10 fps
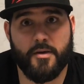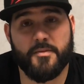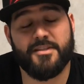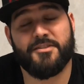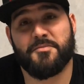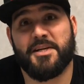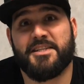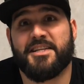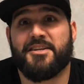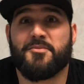This is my
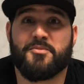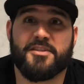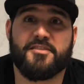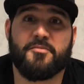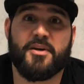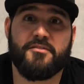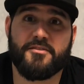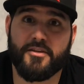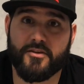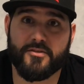channel, Prince of Puffs.
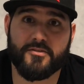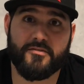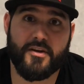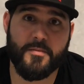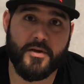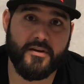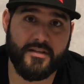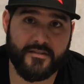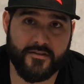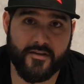You can also find me on
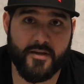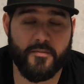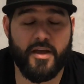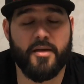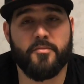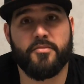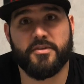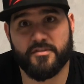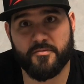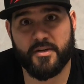Instagram at
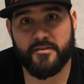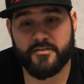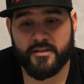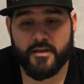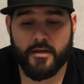Prince of Puffs.